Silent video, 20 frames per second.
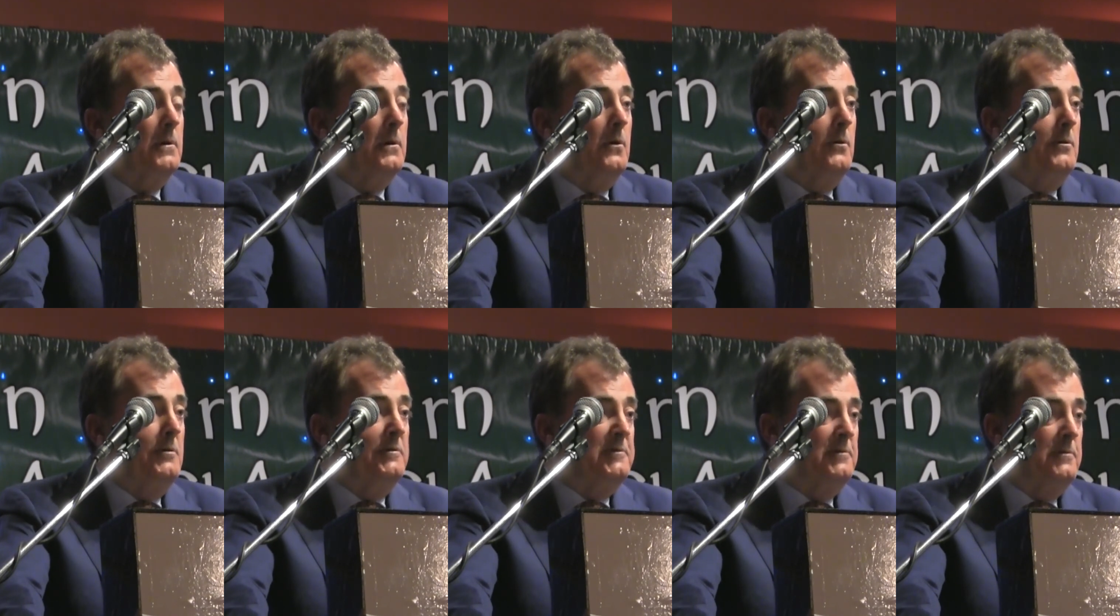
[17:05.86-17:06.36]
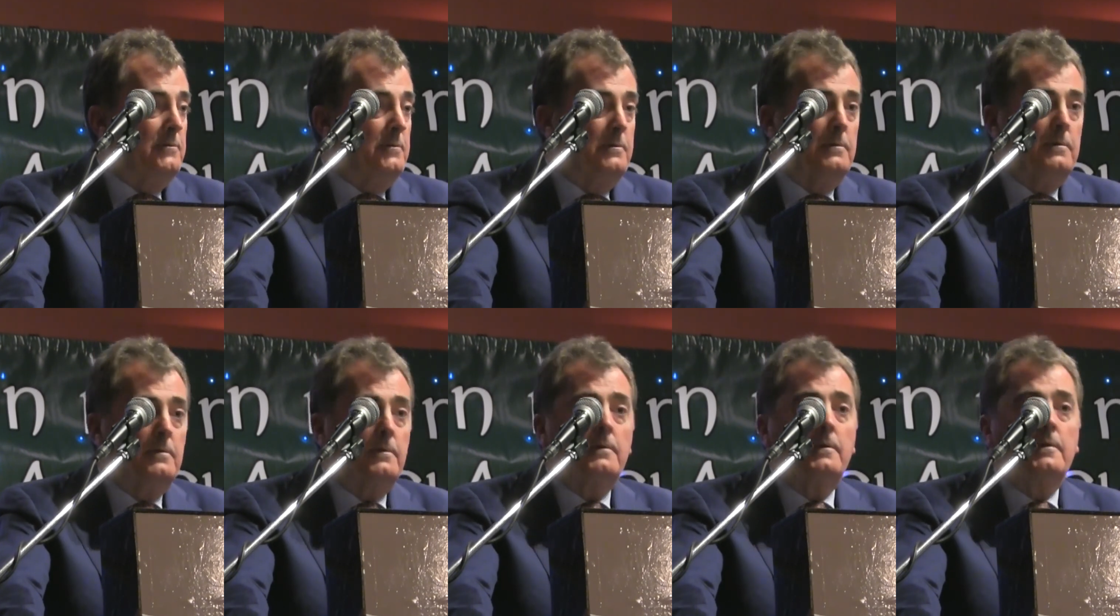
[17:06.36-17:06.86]
also
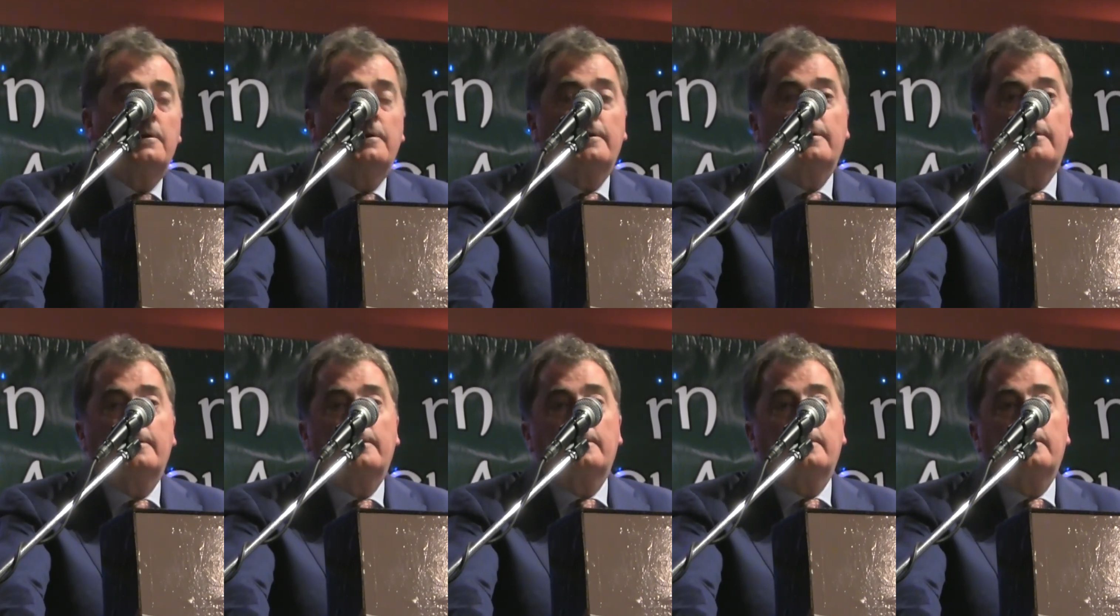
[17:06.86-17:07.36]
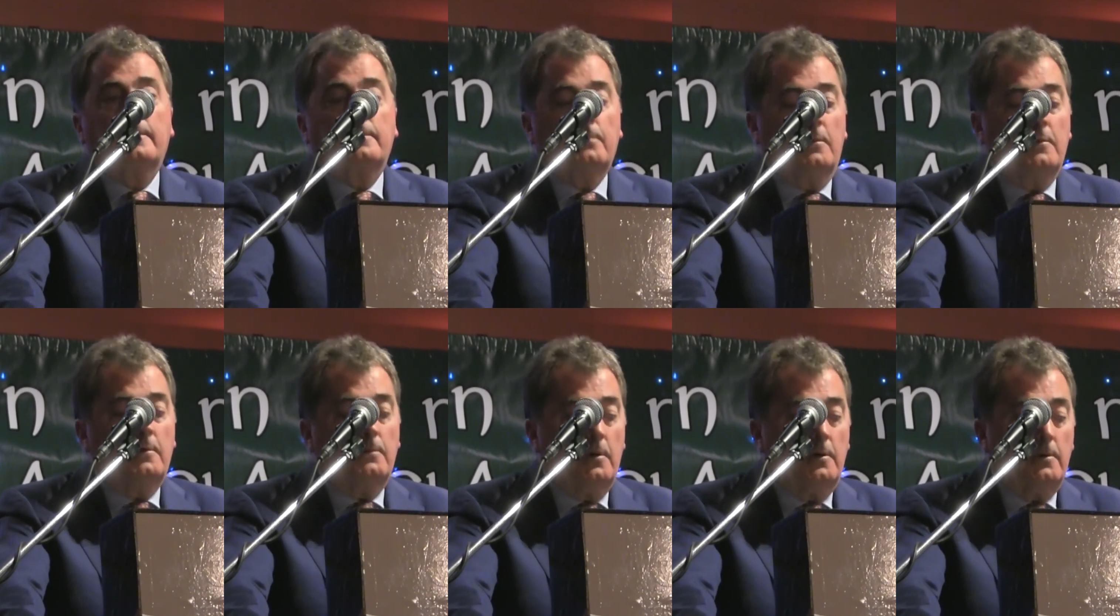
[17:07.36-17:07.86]
uh,
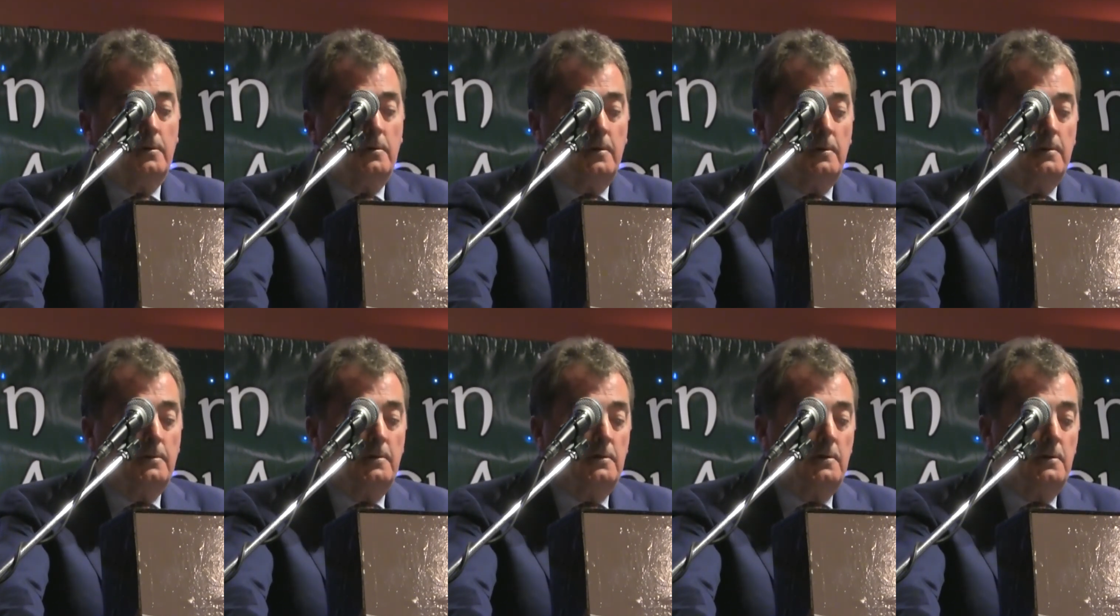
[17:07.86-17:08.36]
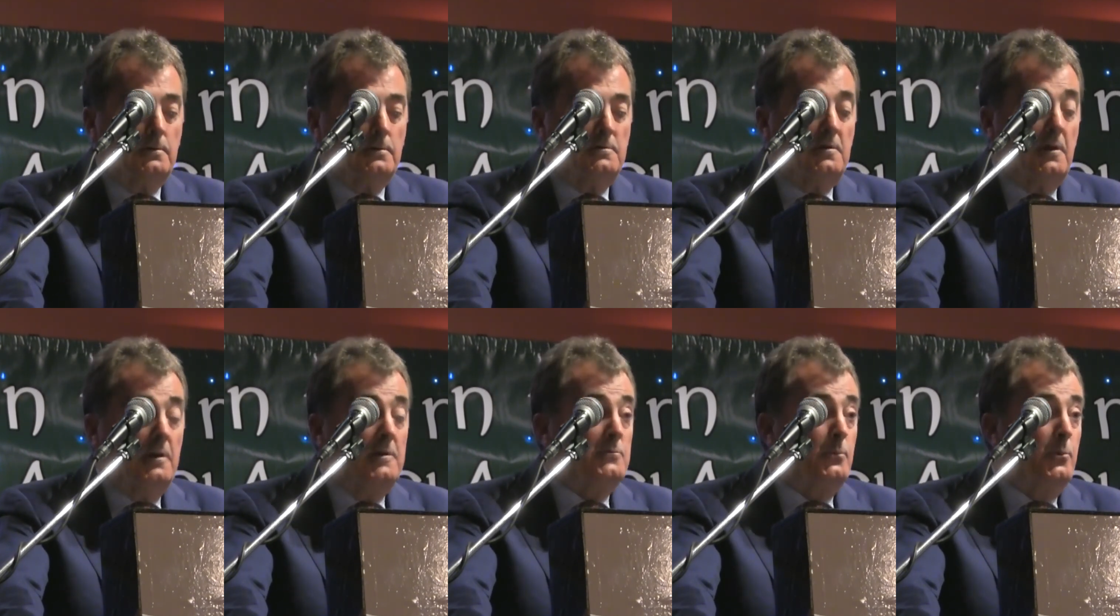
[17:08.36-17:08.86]
uh,
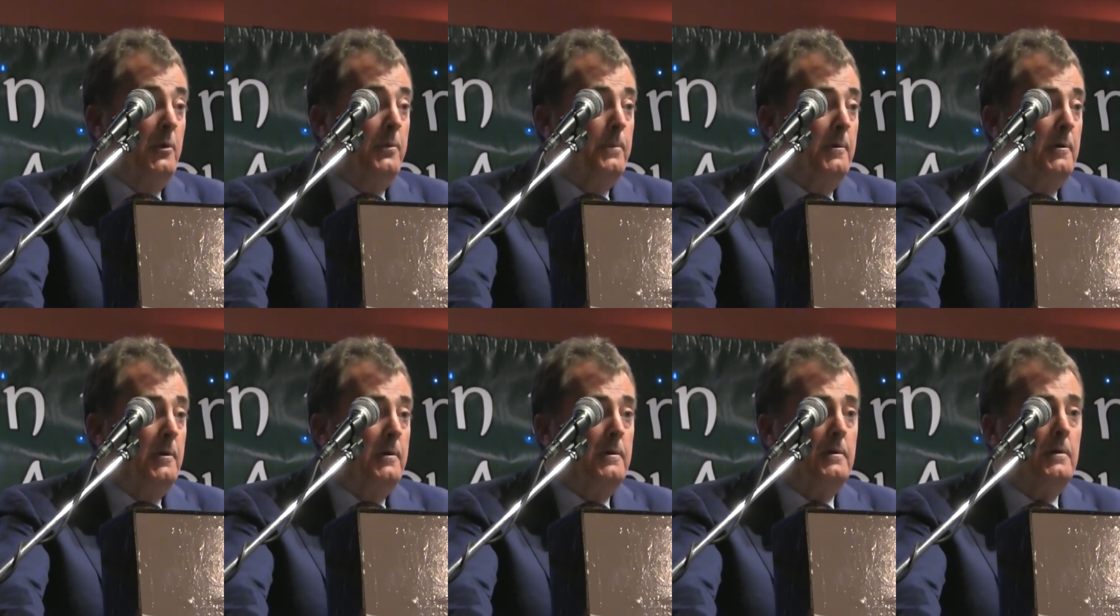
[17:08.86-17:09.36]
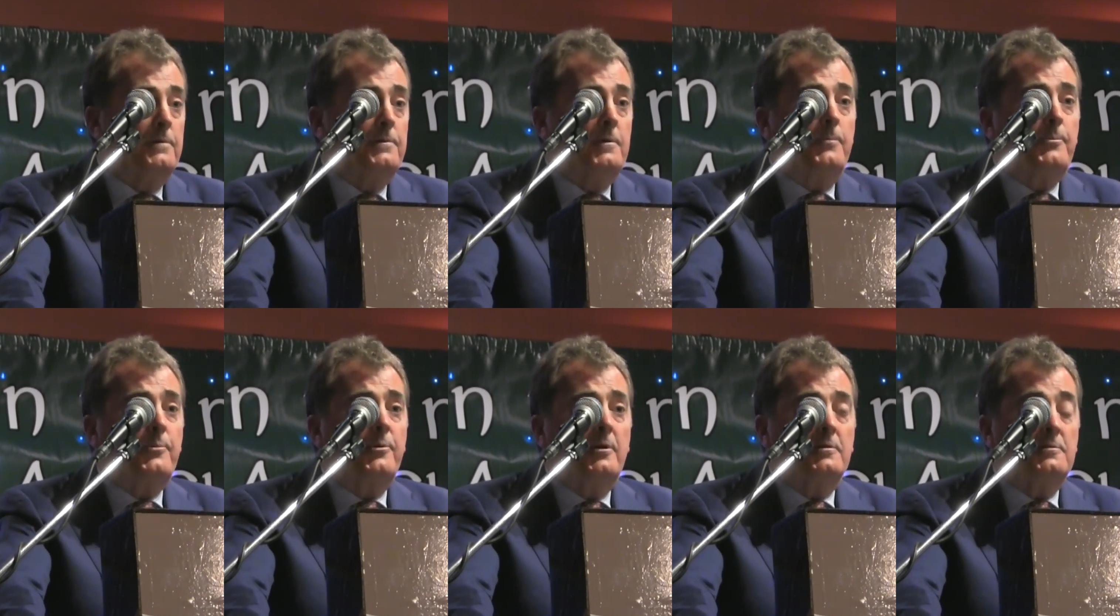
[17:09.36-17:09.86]
is with me on
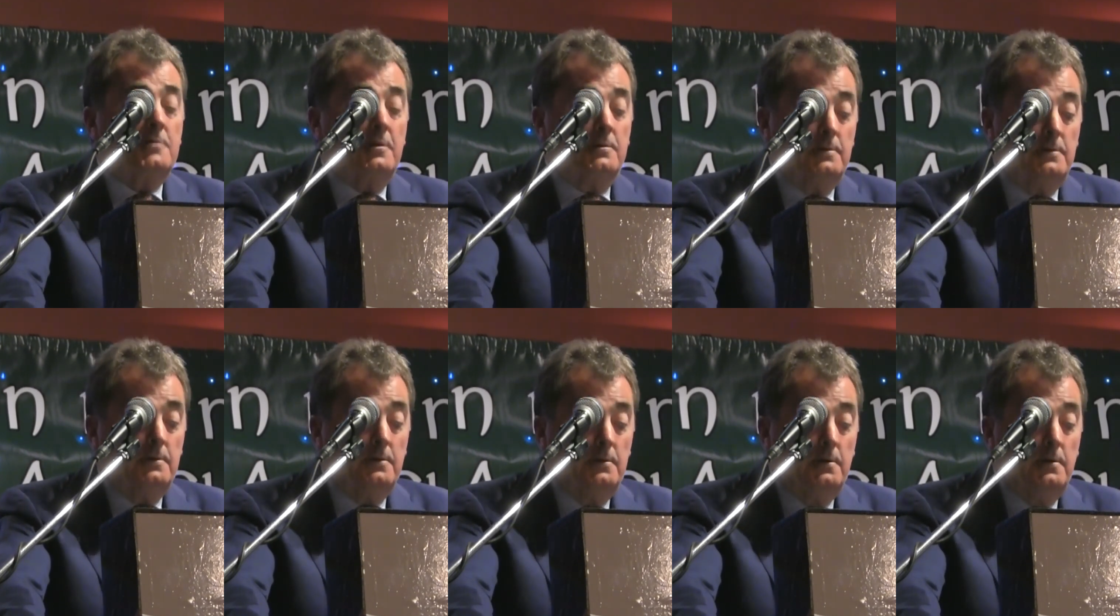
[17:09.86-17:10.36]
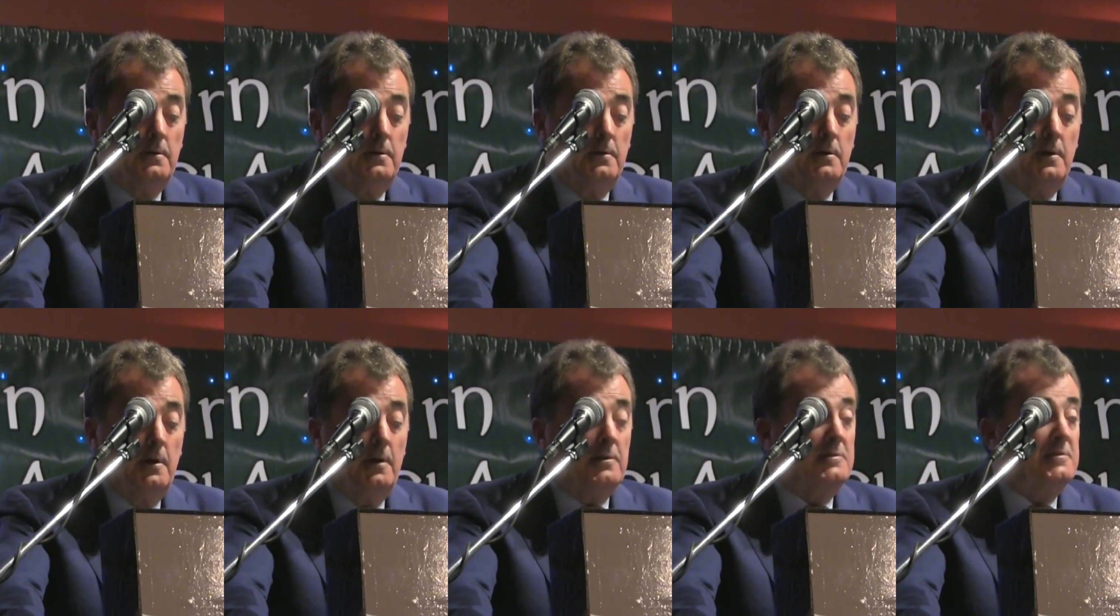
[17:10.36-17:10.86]
that project.
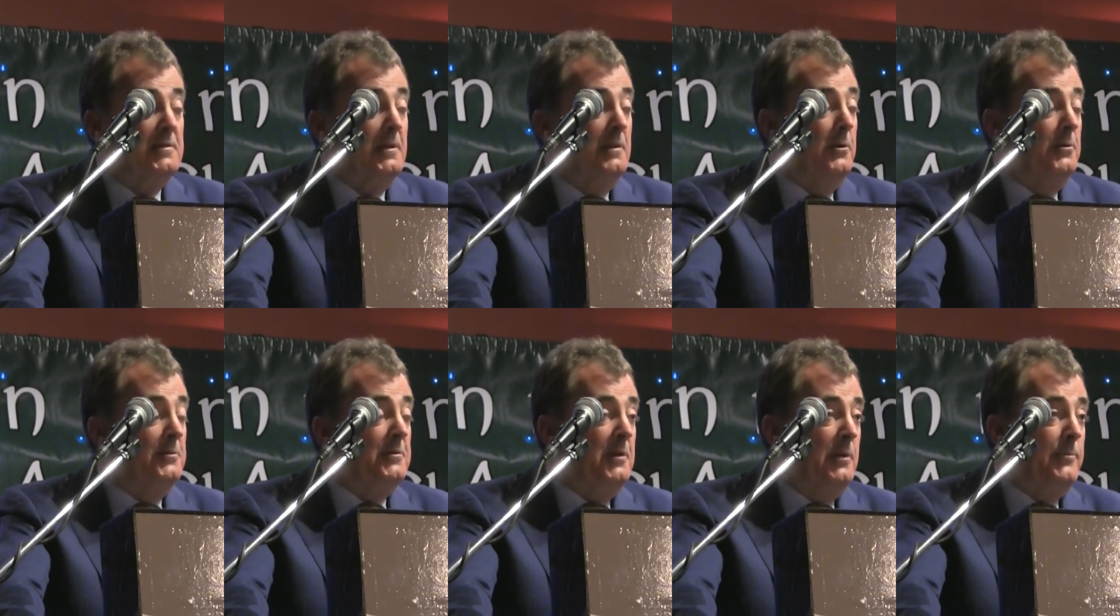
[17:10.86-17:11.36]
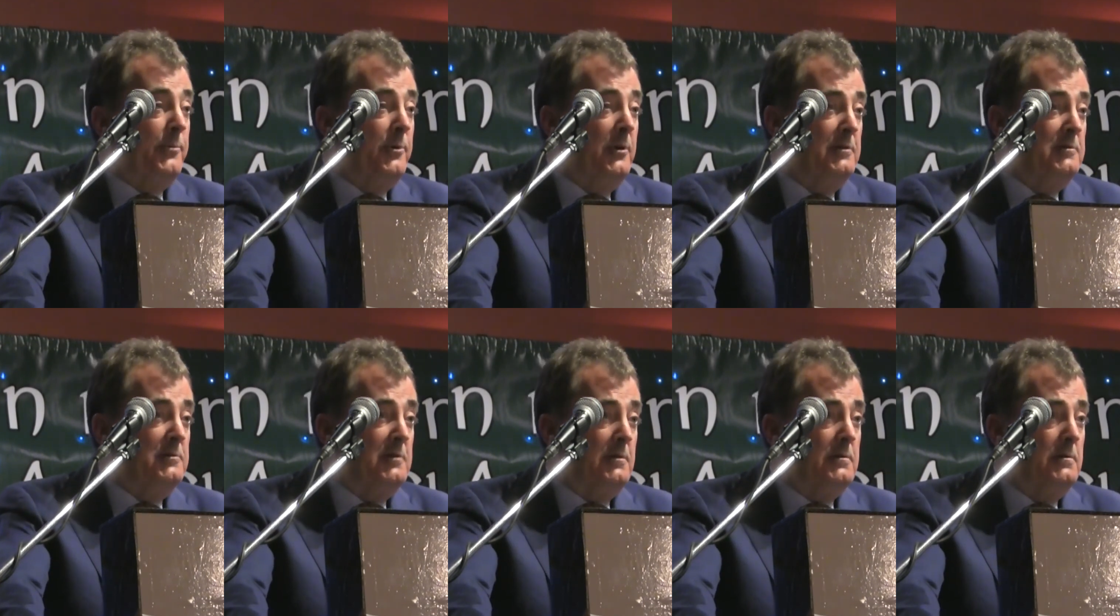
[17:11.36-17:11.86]
And it's the Ludgate
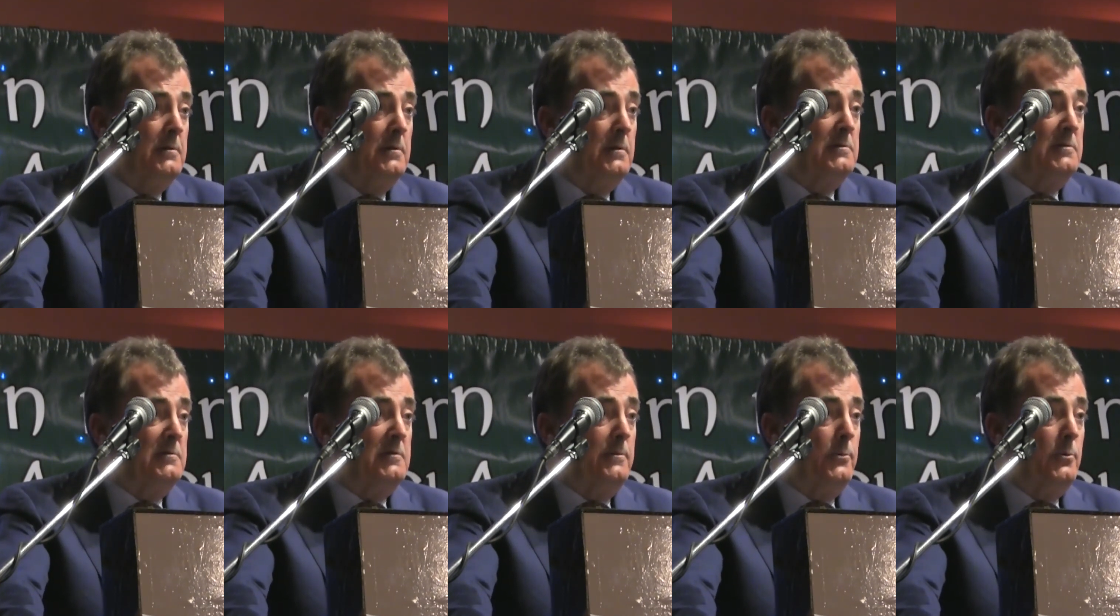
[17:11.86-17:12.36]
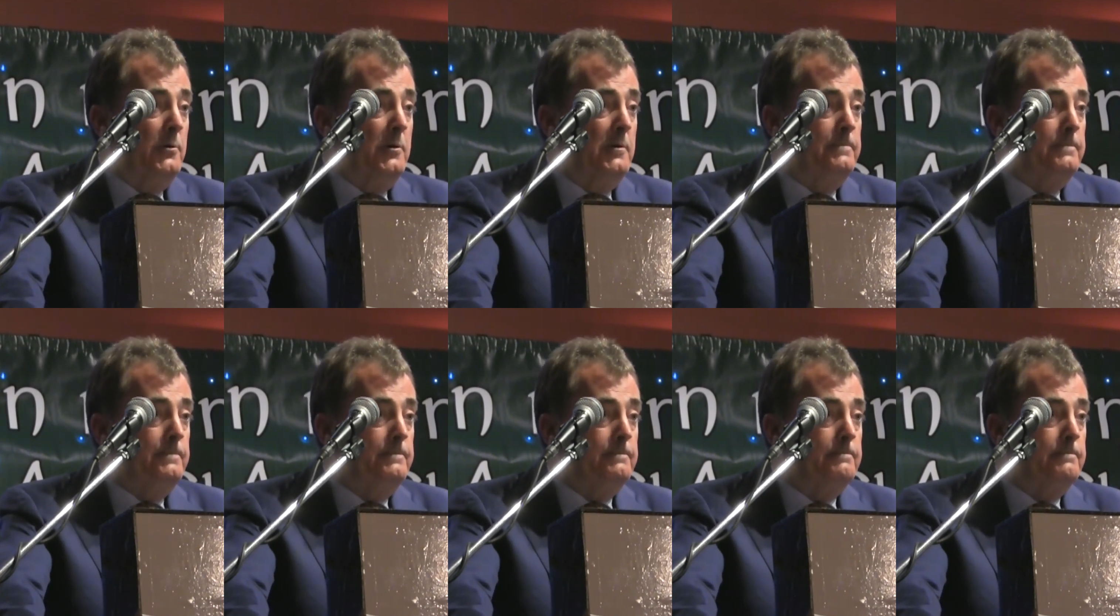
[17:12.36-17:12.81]
project in Skibbereen.